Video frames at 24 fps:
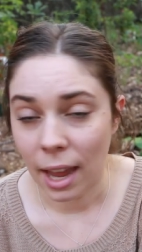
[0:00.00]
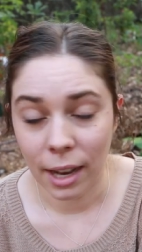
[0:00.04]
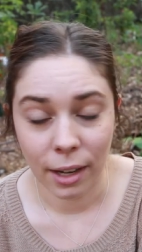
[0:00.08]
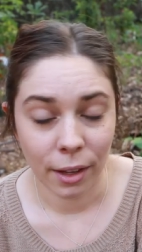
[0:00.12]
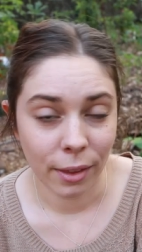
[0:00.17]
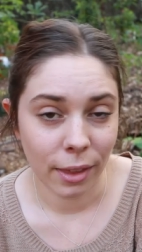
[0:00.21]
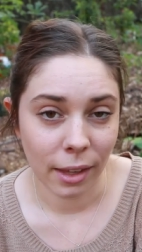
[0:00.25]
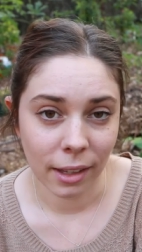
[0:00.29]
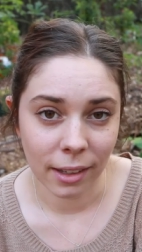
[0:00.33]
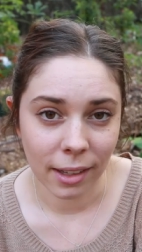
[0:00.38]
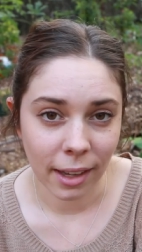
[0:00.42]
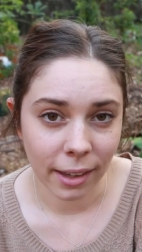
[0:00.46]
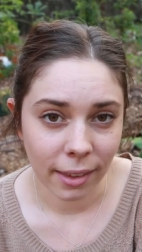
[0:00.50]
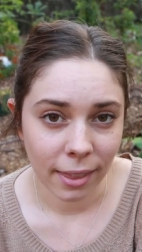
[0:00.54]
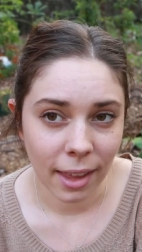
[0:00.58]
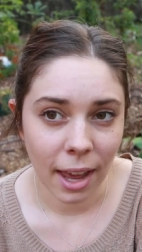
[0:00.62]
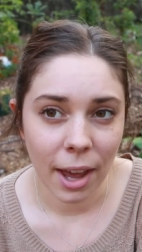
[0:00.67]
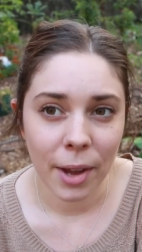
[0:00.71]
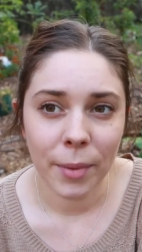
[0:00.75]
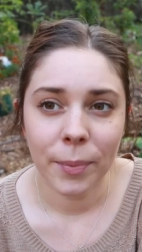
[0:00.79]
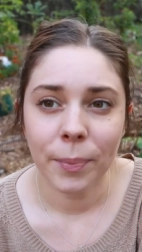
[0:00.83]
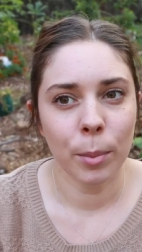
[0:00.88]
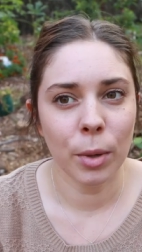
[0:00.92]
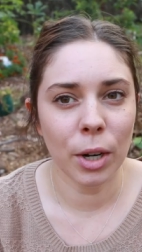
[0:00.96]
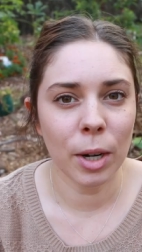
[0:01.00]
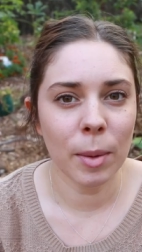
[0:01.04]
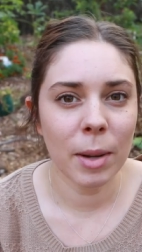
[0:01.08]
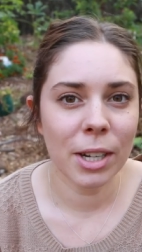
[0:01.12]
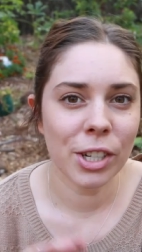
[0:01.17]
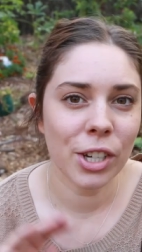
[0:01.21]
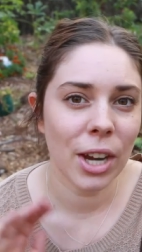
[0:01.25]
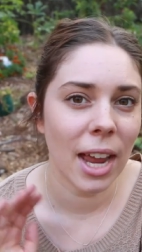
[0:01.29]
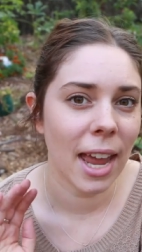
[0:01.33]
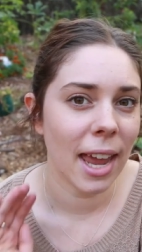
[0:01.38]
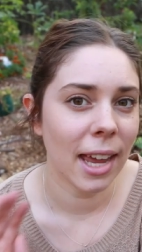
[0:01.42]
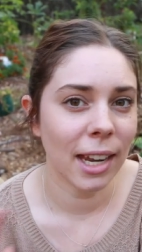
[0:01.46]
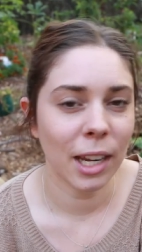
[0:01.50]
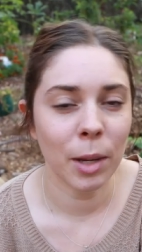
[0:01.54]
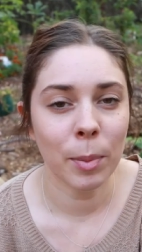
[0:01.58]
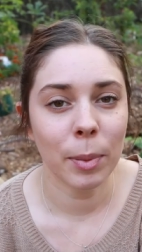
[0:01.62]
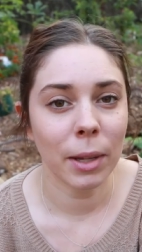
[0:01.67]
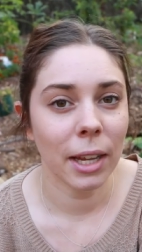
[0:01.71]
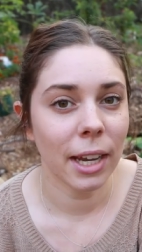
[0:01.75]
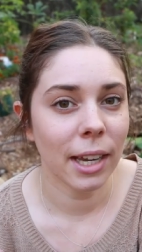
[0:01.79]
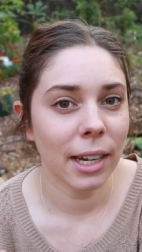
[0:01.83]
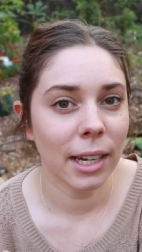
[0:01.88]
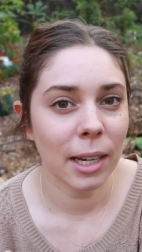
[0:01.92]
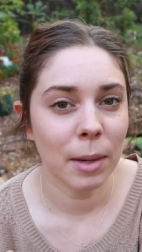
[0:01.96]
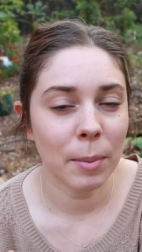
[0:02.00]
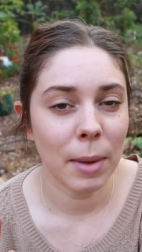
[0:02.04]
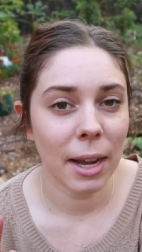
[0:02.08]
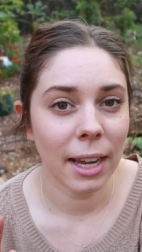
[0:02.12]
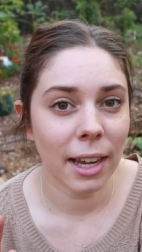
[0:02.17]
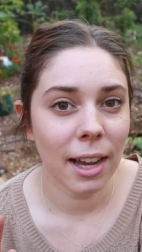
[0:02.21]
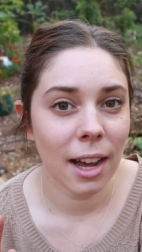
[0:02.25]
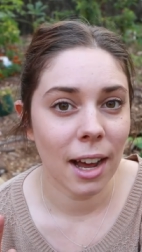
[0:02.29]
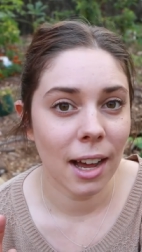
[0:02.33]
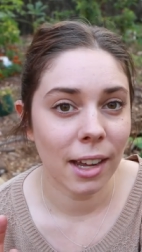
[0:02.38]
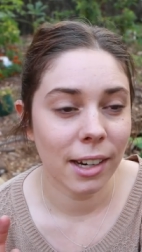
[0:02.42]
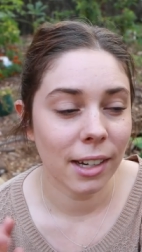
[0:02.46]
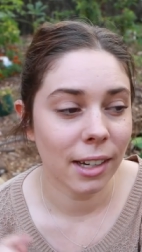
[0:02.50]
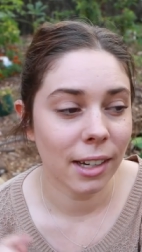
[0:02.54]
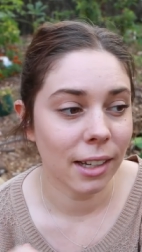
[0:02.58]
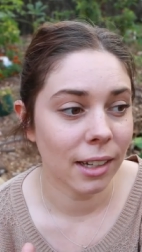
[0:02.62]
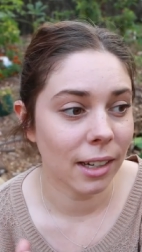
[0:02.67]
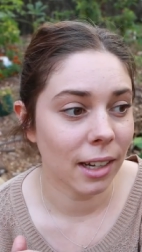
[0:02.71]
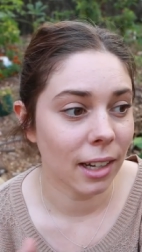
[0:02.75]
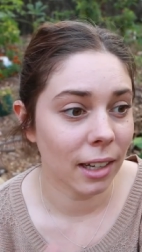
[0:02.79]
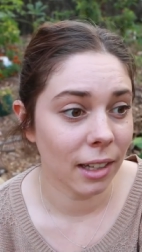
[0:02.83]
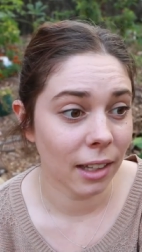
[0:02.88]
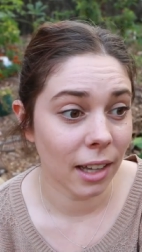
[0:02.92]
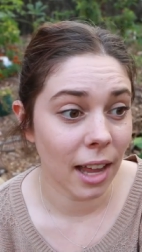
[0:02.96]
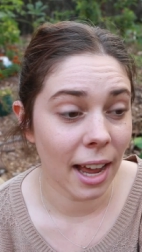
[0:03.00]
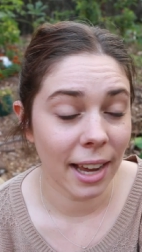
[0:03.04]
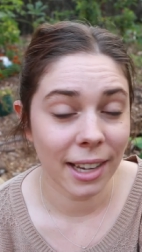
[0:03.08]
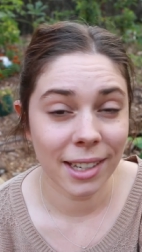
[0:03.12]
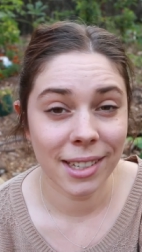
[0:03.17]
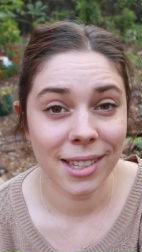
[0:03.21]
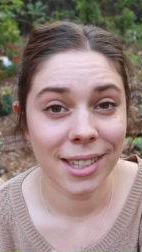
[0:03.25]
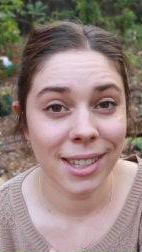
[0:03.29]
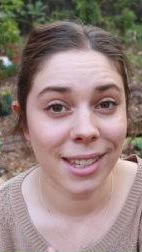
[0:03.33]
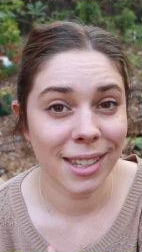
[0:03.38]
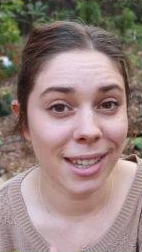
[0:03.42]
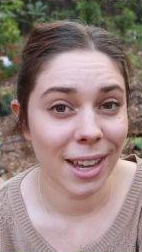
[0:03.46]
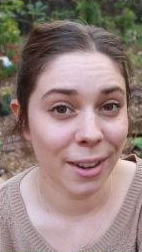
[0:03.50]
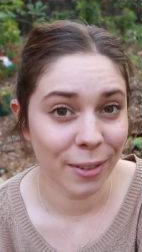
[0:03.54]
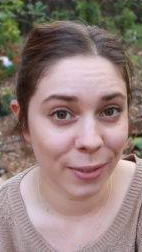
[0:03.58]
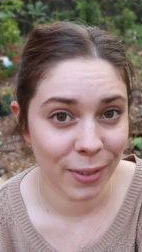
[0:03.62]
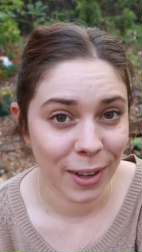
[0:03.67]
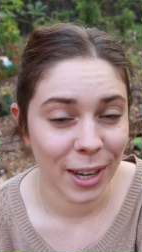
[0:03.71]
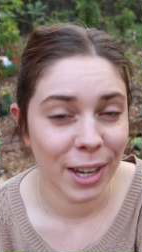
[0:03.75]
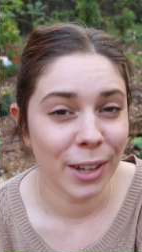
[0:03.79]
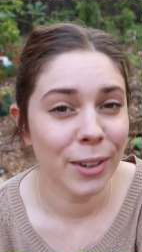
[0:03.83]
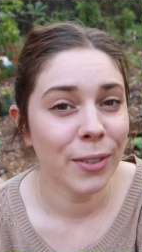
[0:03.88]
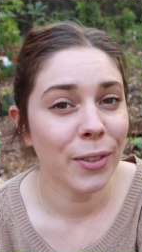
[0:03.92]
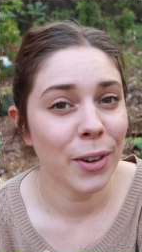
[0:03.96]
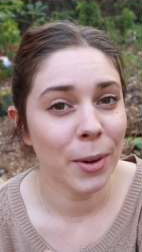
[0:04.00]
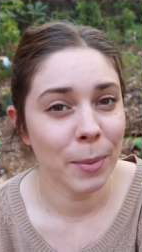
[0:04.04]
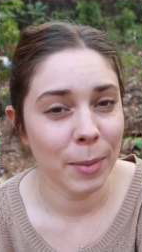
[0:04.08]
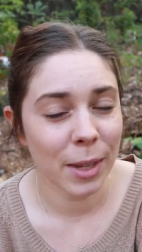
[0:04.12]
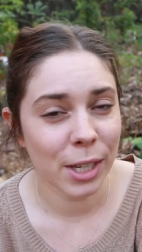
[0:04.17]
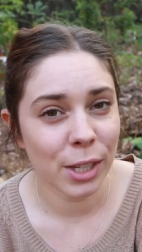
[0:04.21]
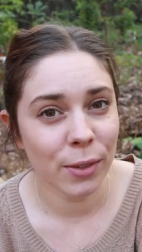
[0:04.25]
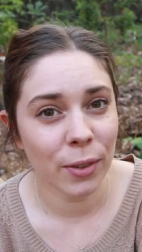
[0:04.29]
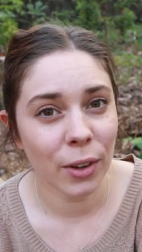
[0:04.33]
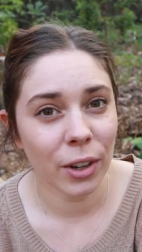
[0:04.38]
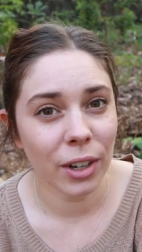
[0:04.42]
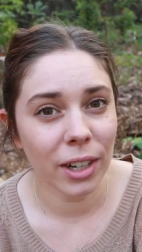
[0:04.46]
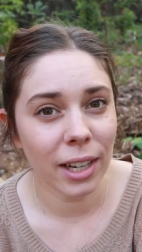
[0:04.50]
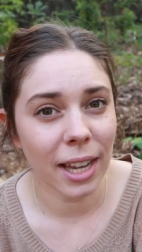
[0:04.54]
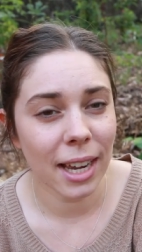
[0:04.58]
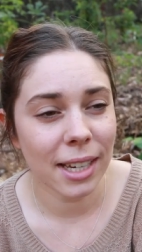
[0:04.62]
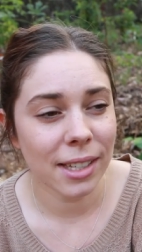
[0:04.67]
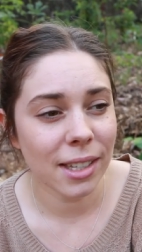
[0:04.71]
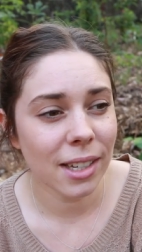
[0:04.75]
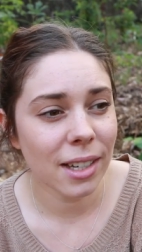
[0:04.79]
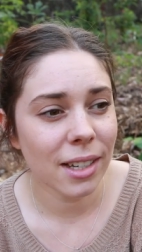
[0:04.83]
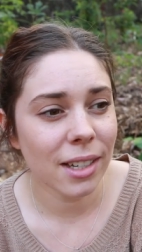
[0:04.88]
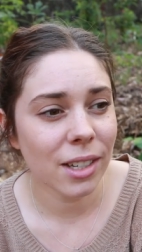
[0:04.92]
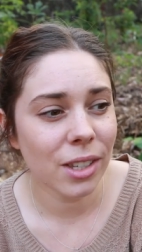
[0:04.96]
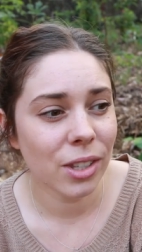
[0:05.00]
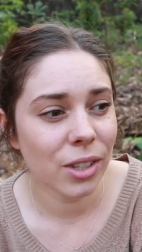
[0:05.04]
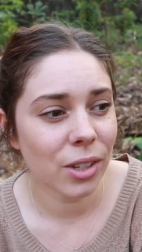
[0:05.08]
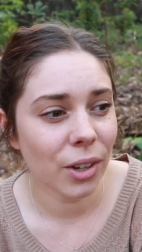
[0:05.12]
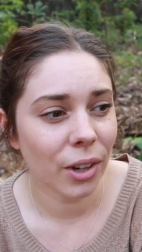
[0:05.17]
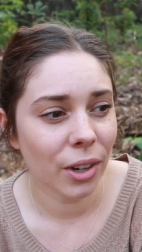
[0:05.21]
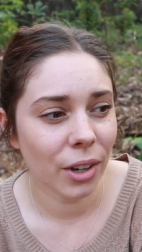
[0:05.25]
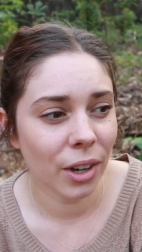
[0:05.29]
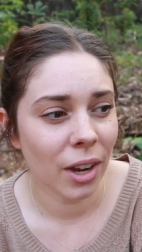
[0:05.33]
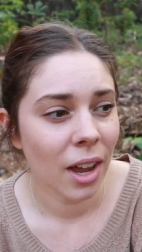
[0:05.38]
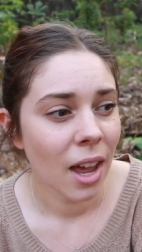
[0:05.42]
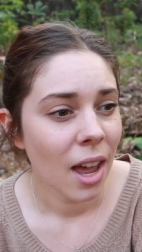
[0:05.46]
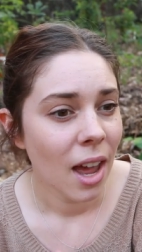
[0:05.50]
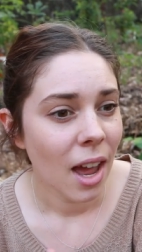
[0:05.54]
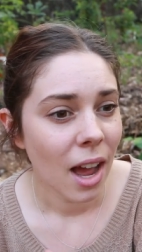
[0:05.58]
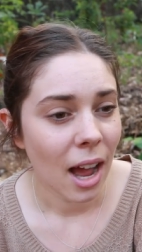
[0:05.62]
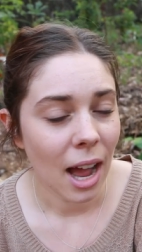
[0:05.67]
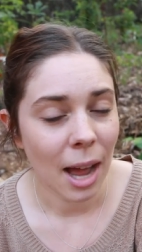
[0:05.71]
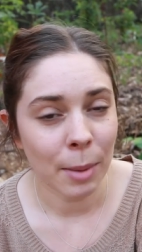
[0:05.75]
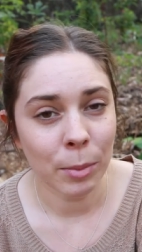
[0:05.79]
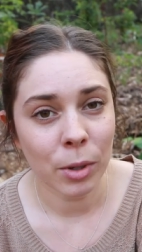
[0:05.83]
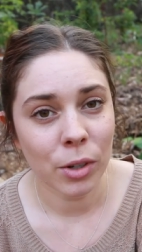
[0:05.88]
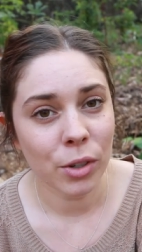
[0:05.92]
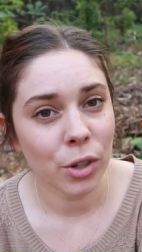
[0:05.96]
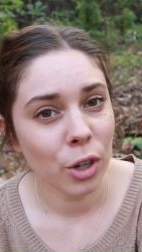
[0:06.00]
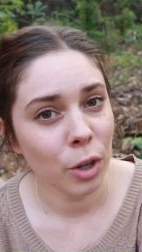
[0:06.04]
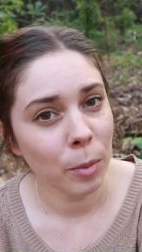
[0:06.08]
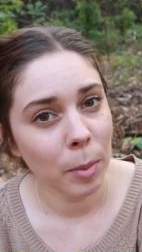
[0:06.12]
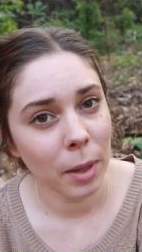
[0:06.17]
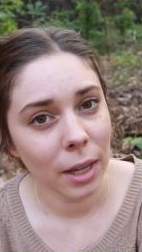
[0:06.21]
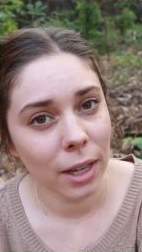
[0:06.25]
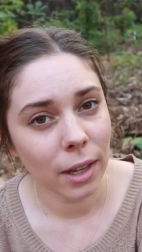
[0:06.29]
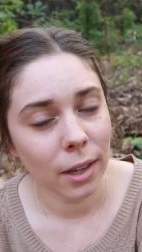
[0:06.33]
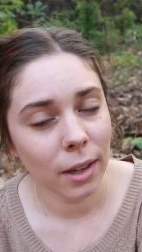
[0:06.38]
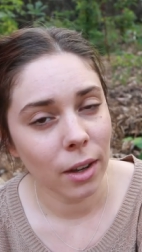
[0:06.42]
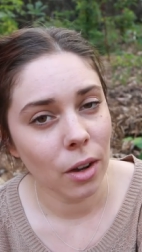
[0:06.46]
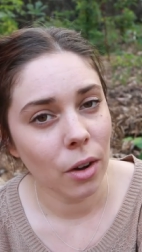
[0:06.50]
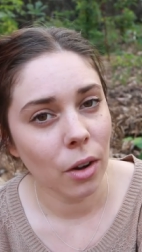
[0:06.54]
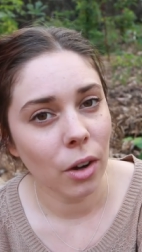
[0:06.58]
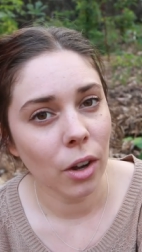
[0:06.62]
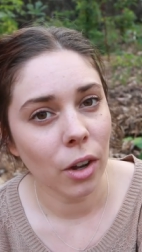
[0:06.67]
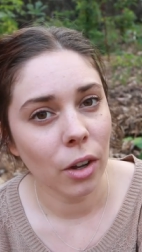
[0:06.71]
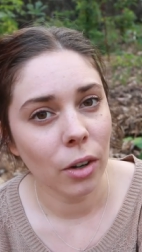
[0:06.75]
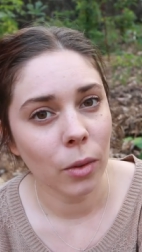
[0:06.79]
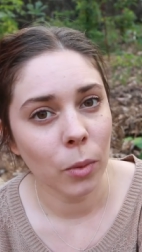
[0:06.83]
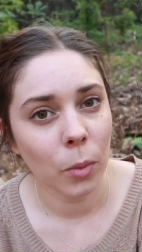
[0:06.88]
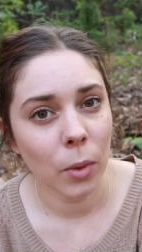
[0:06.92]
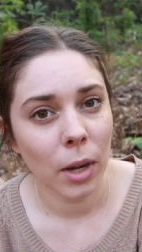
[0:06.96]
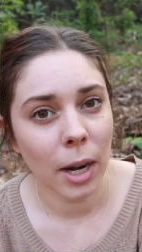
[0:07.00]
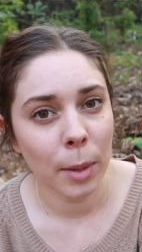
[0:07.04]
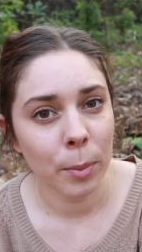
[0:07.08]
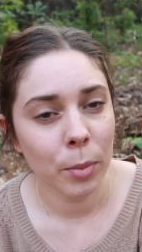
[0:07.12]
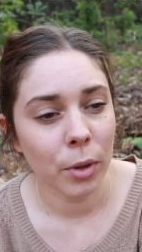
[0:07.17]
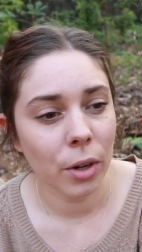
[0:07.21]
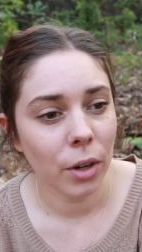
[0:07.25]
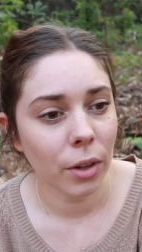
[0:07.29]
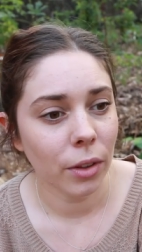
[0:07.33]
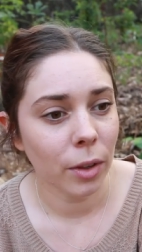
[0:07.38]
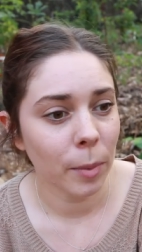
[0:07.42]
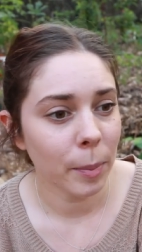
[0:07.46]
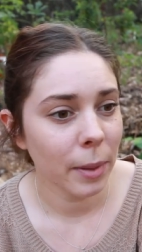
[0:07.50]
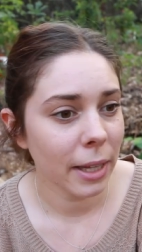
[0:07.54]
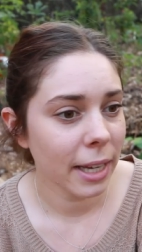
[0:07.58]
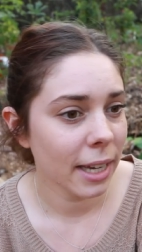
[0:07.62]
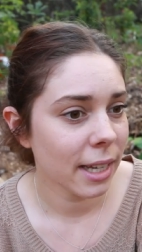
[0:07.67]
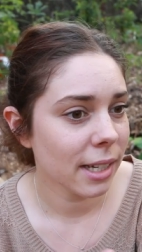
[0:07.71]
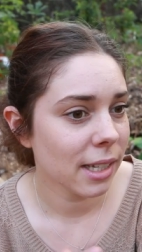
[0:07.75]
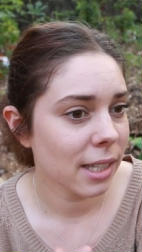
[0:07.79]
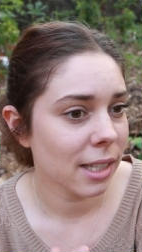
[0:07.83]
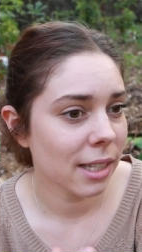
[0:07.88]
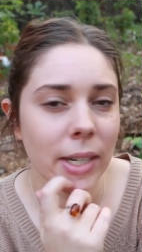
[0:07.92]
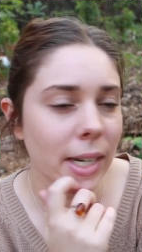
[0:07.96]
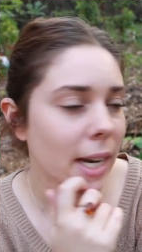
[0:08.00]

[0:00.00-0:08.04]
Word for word: anything like that. Pretty much any plant in my garden likes a feed from this fertilizer so I'm not too picky on what I put on the plants.